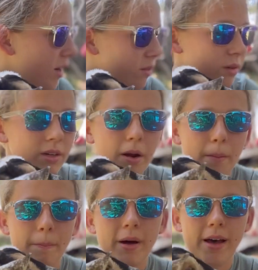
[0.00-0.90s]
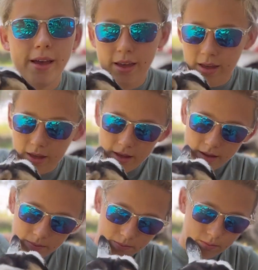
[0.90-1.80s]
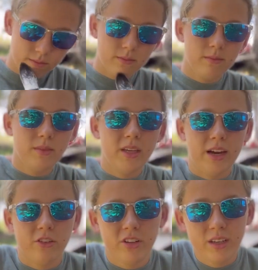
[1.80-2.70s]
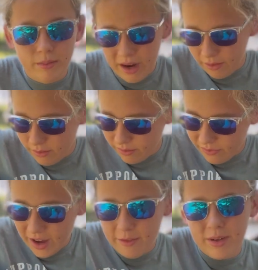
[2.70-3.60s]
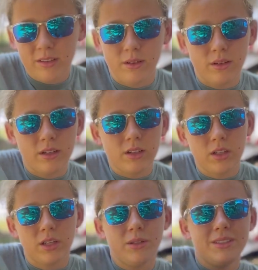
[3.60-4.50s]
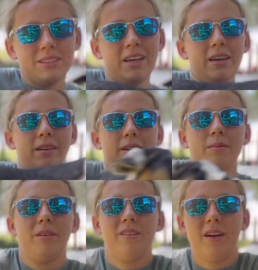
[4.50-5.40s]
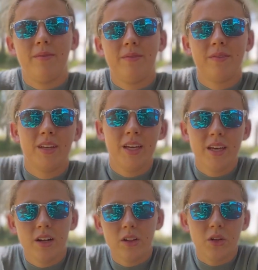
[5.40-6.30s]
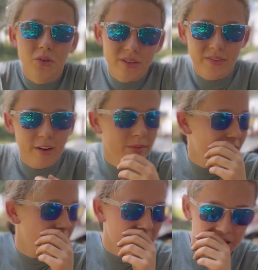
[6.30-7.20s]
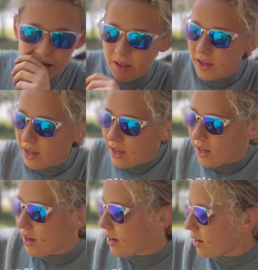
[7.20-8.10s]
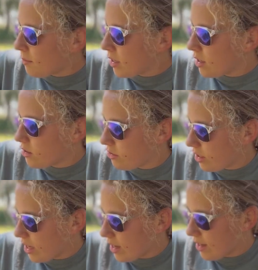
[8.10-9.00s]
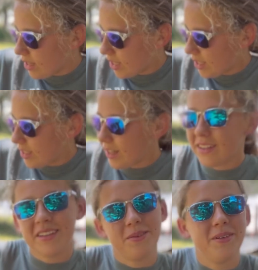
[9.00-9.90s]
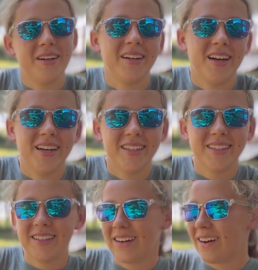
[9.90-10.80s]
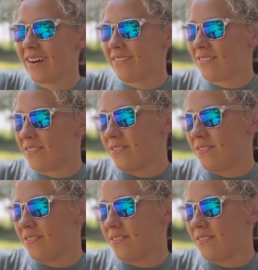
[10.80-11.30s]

score, but yeah, she is about 5 months old. Hey girl, please stop. Close to 5 months old. She is such a sweetheart, guys. I'm